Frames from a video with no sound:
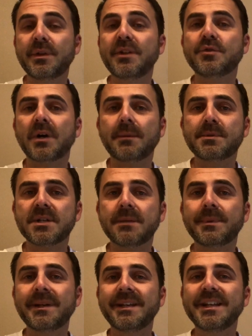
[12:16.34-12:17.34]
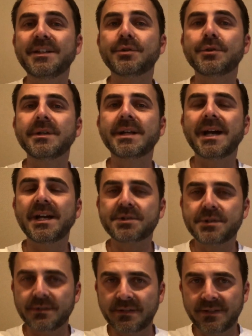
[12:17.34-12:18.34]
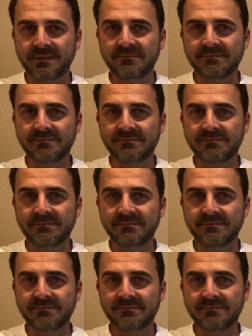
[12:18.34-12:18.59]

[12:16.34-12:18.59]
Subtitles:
drop ship internationally?